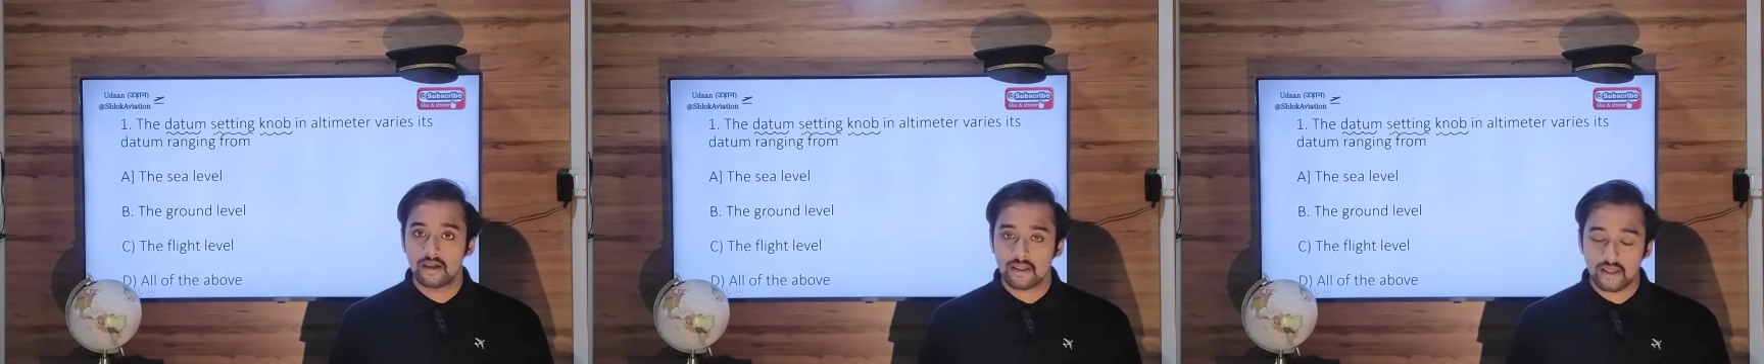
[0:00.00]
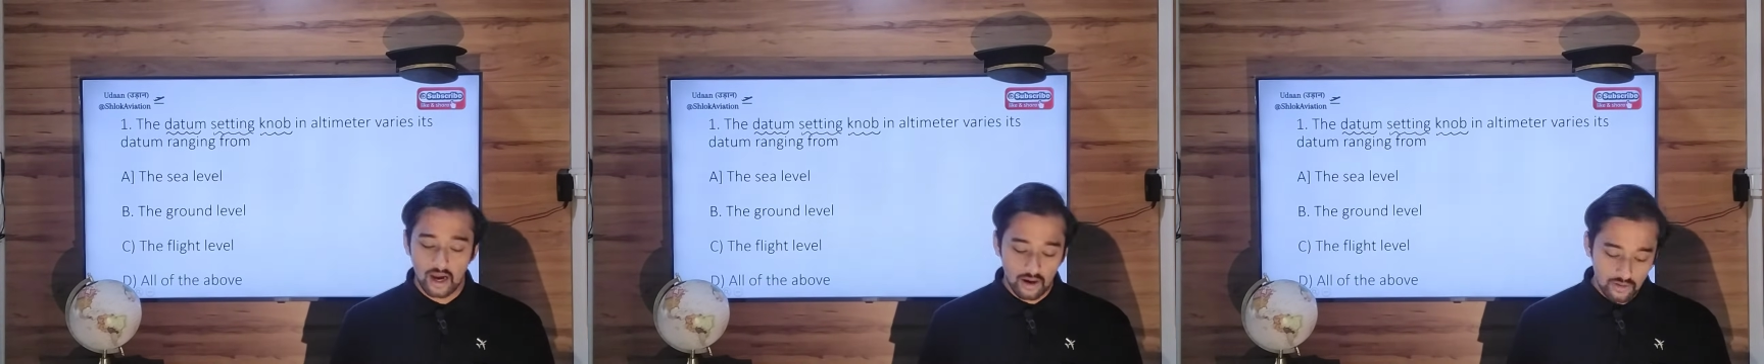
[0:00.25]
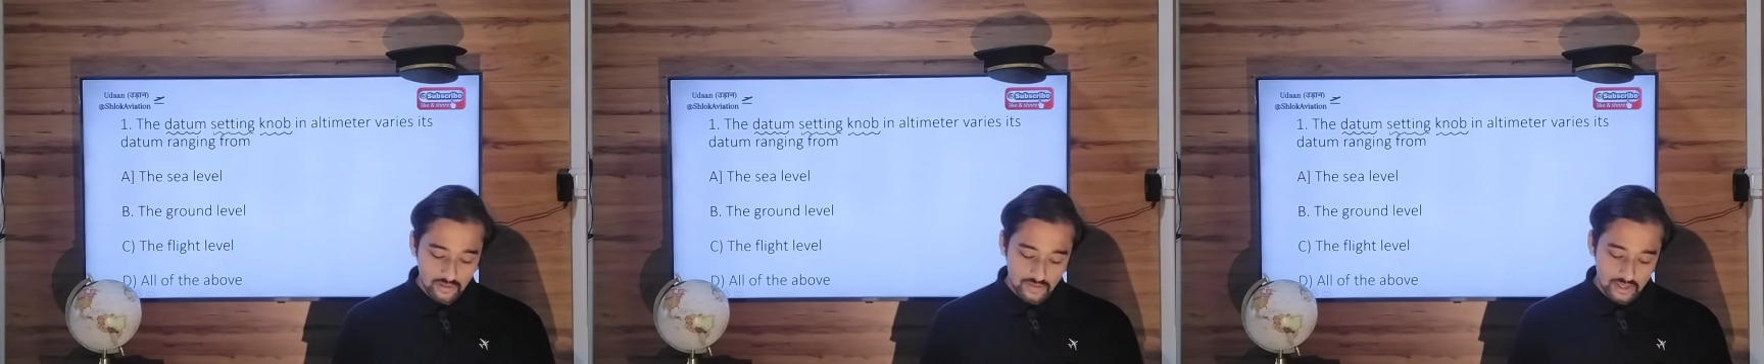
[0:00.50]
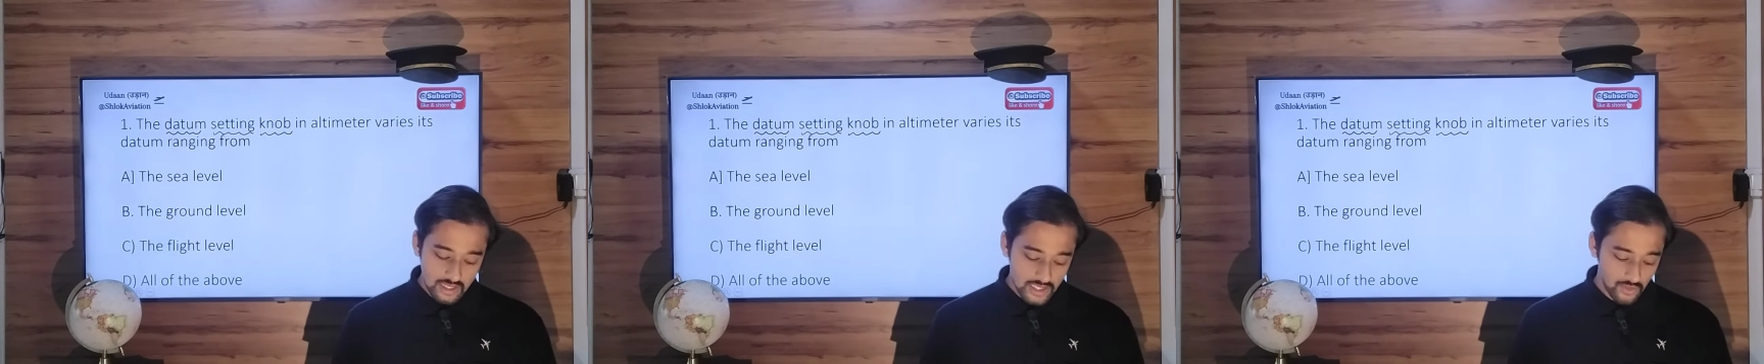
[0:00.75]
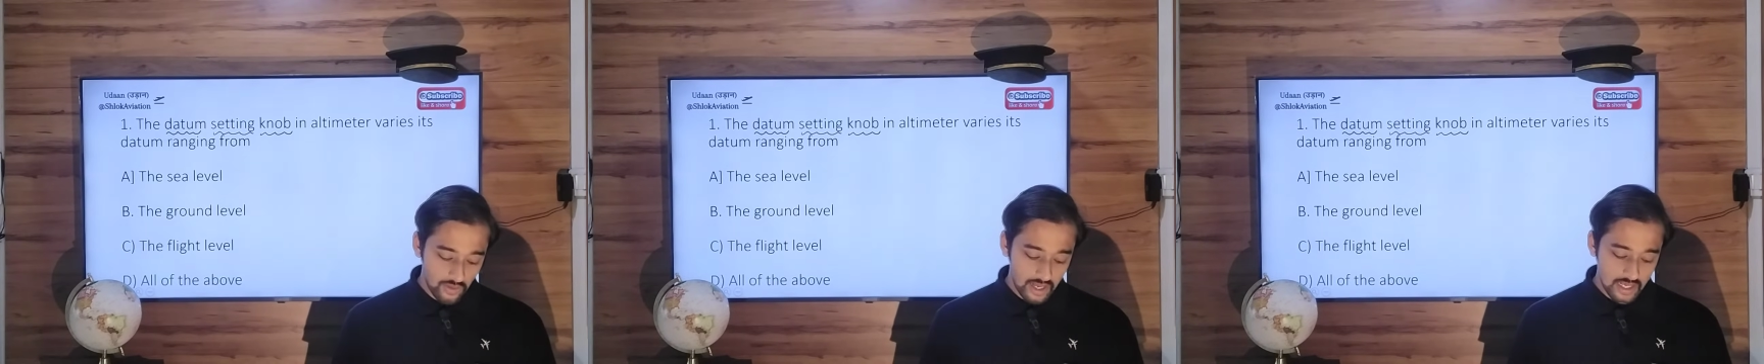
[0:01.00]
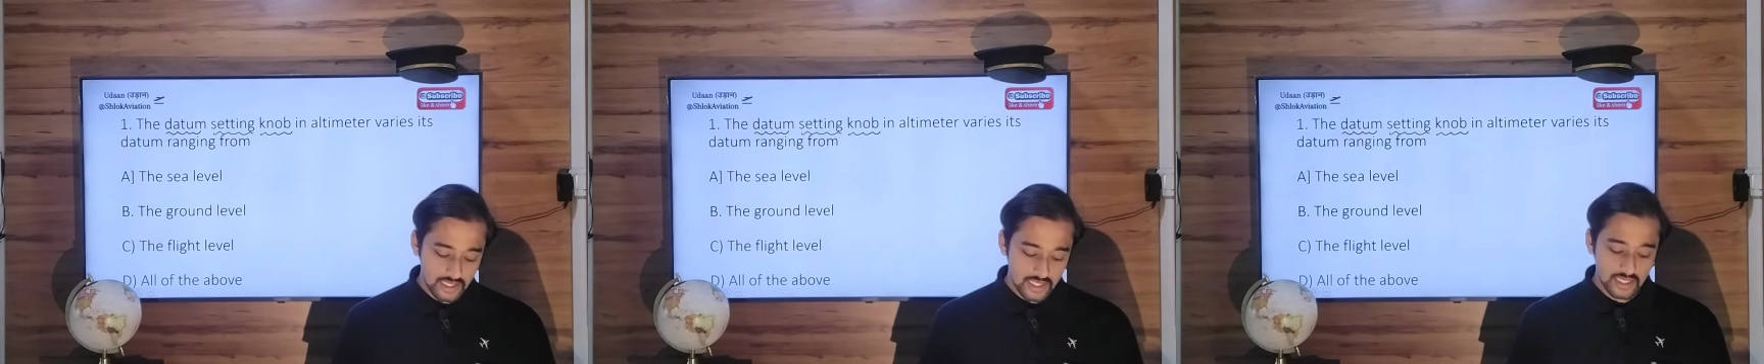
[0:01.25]
Now, this
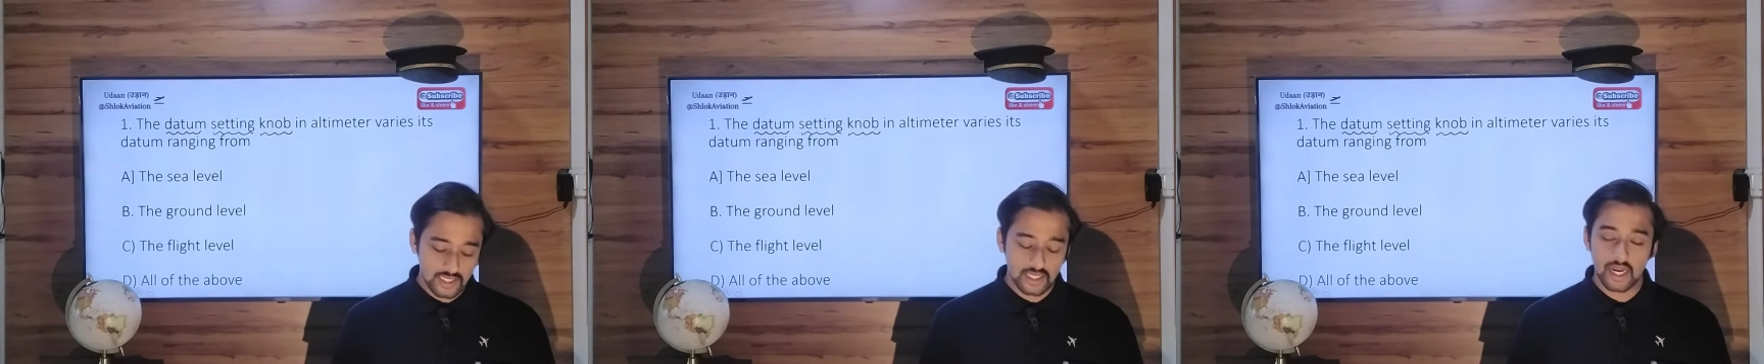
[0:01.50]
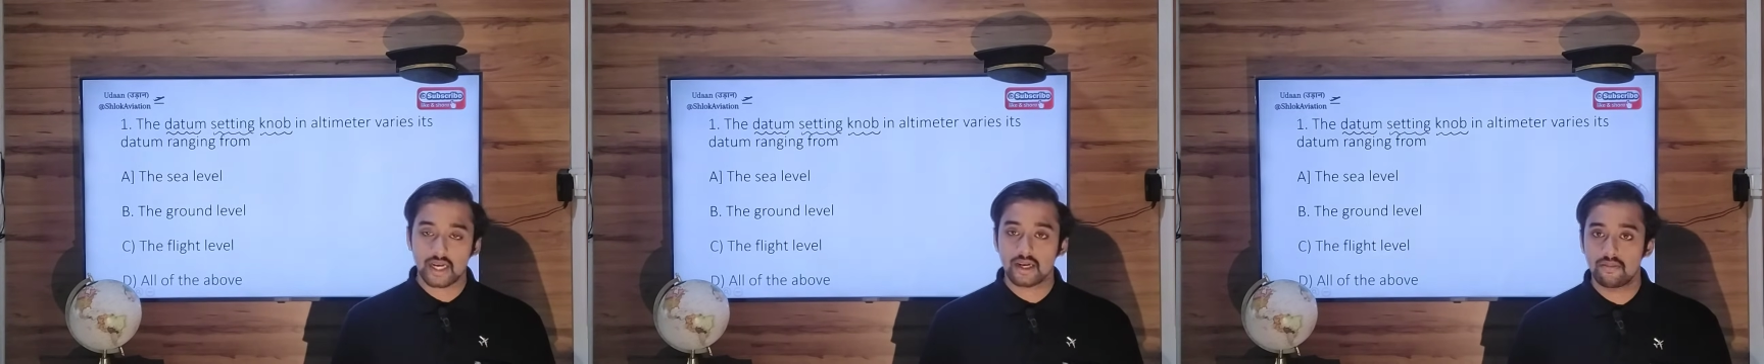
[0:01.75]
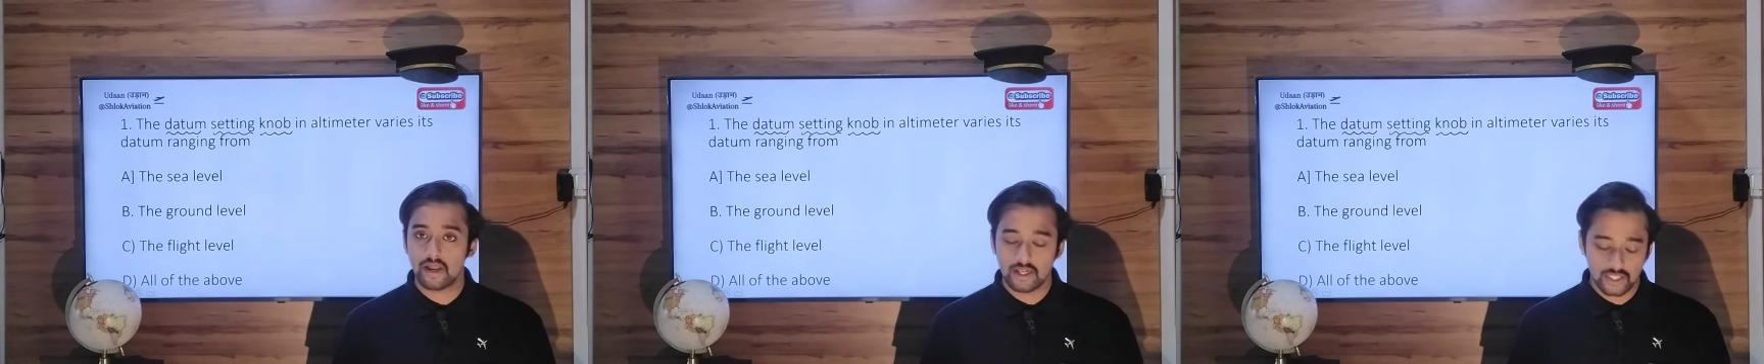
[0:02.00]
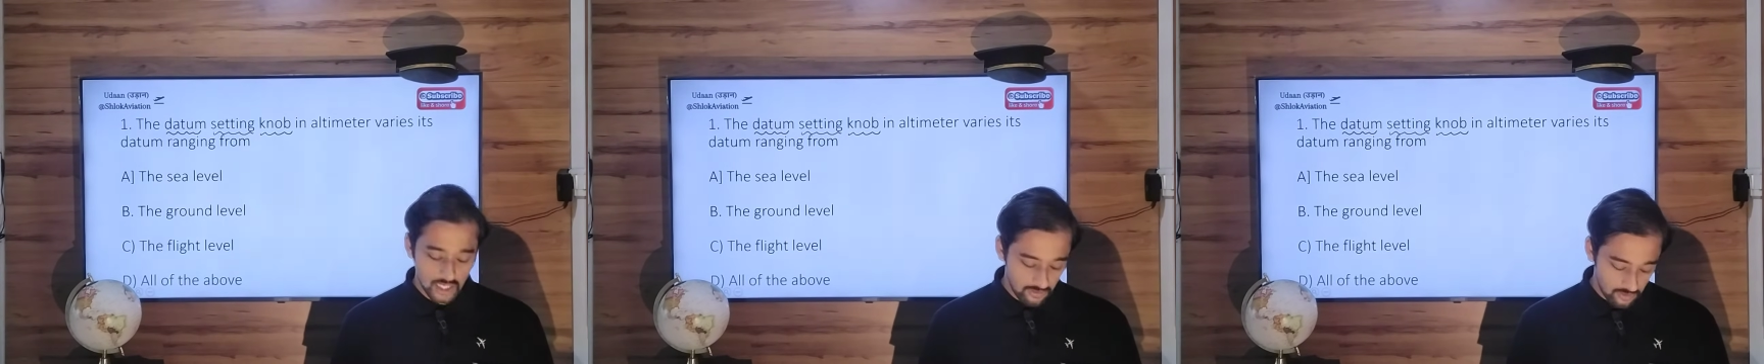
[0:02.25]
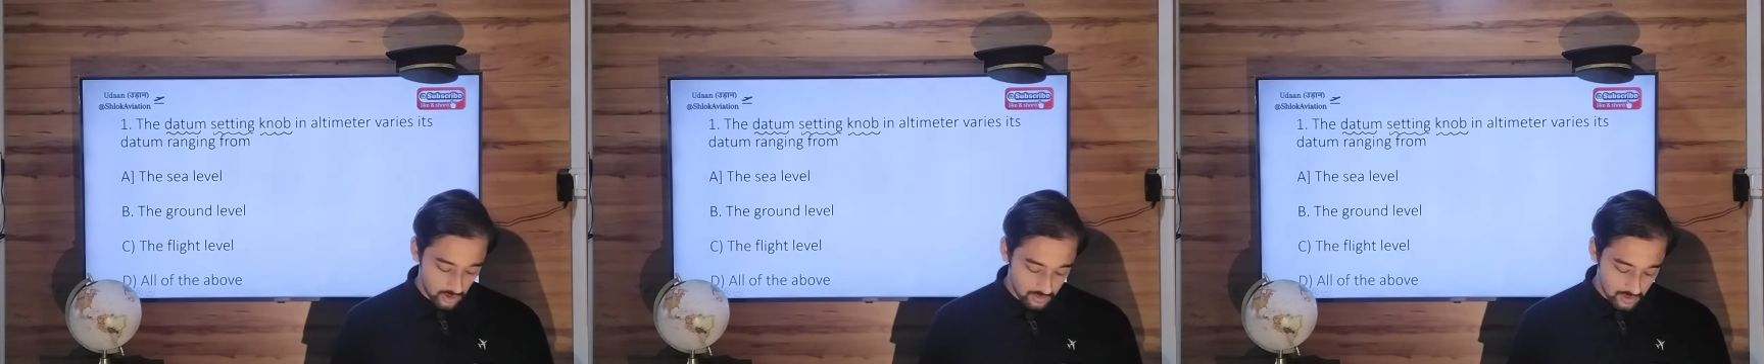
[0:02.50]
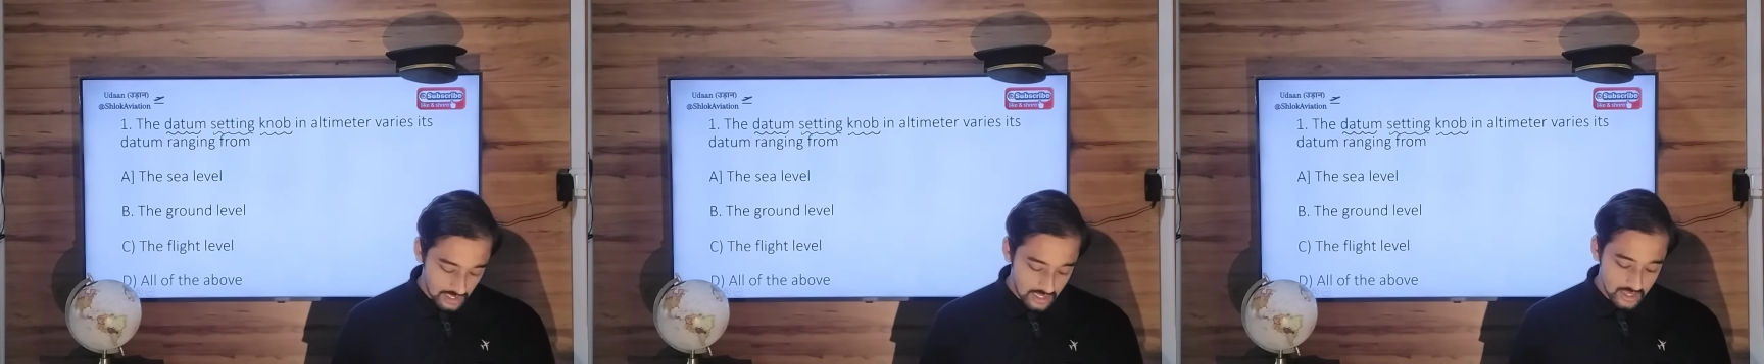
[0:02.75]
varies its datum ranging
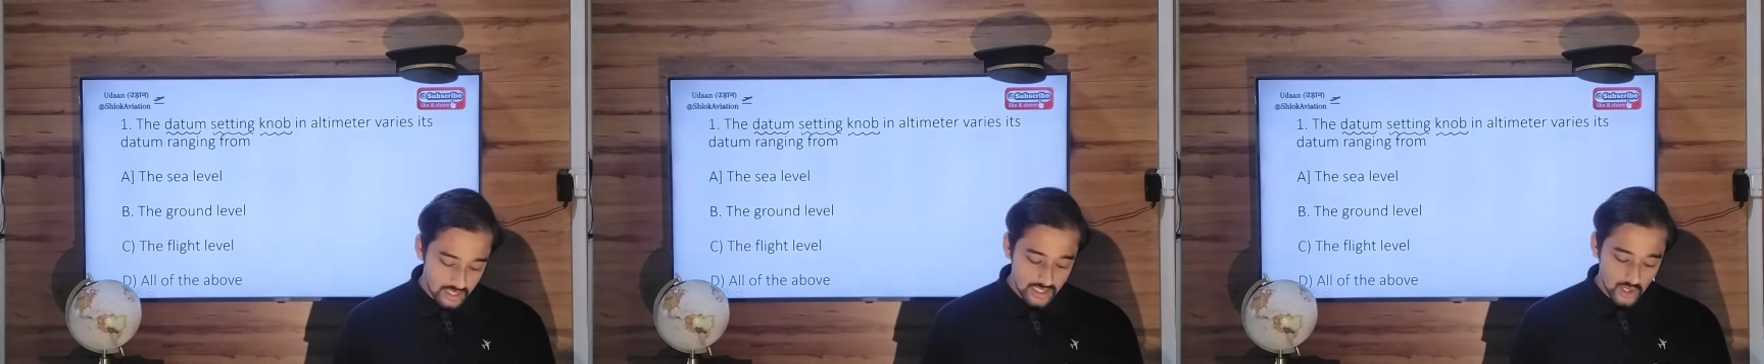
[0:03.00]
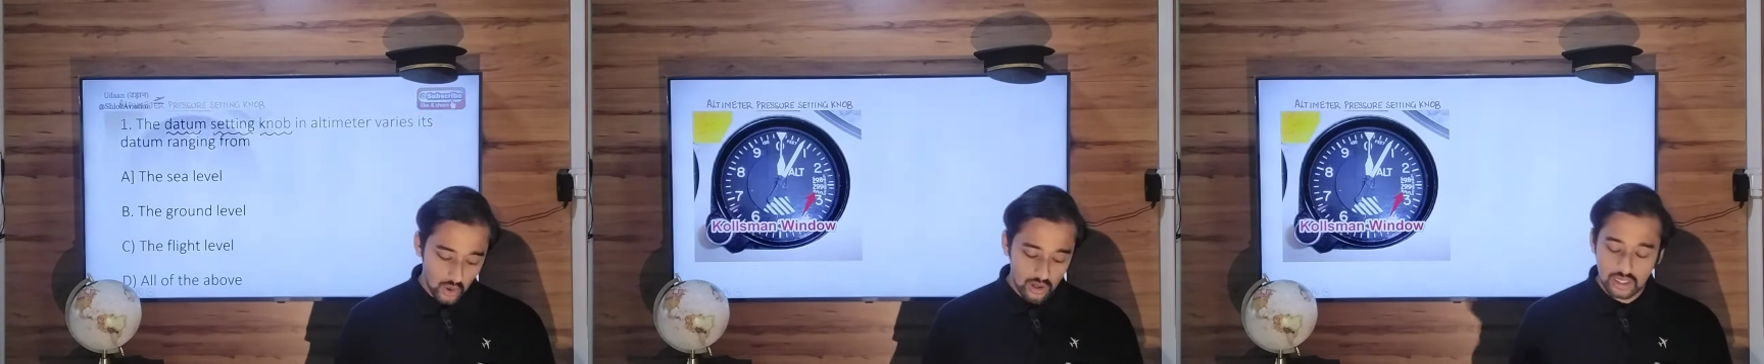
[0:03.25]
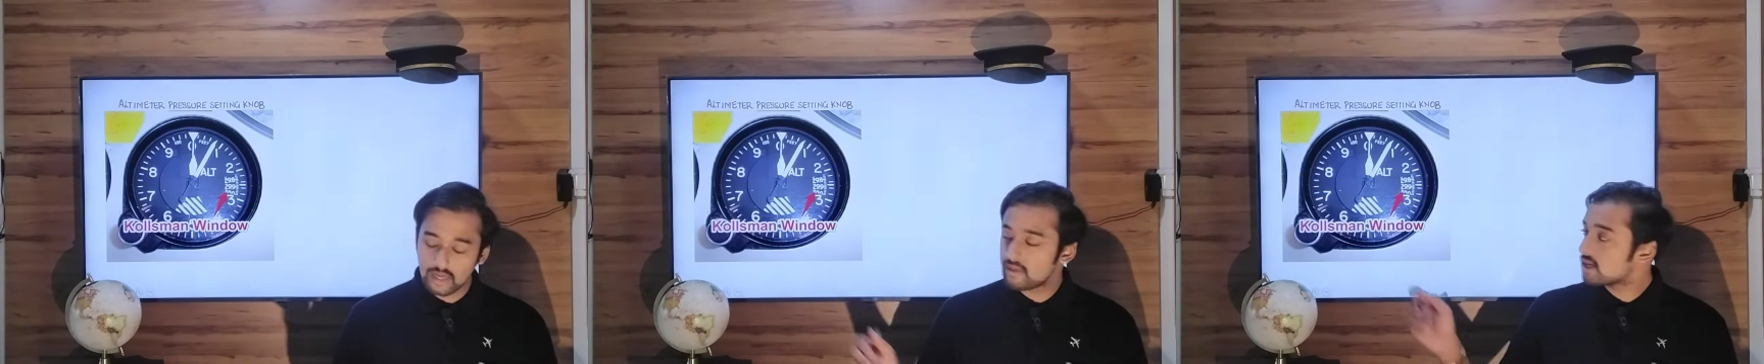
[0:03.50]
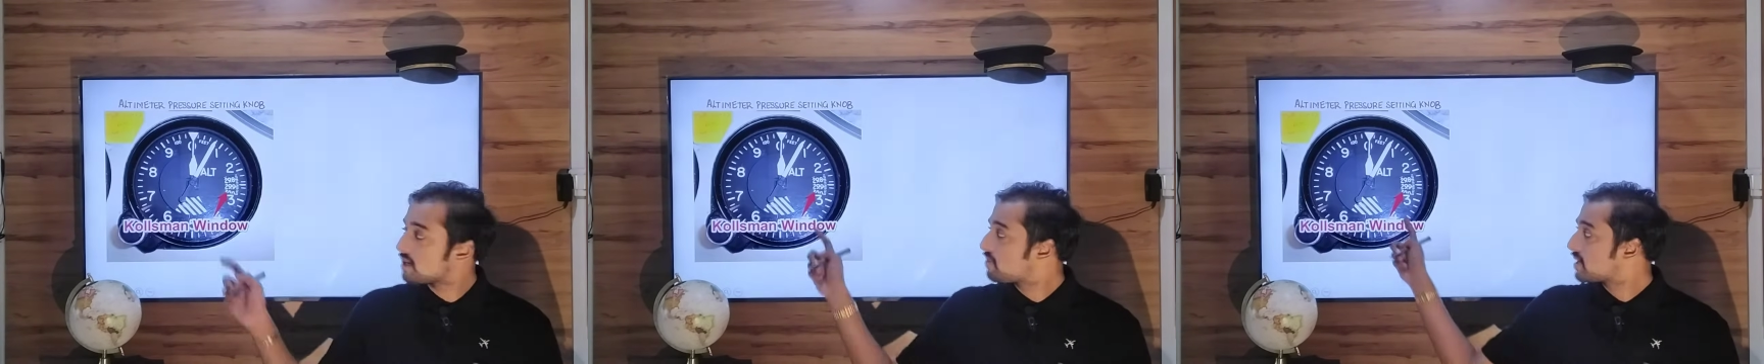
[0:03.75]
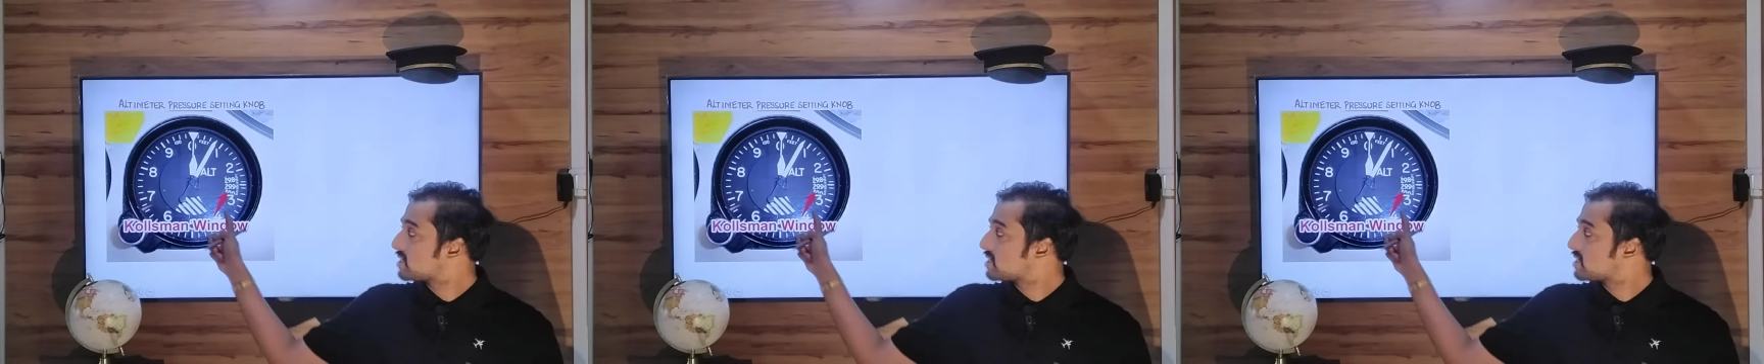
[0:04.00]
from, in this altimeter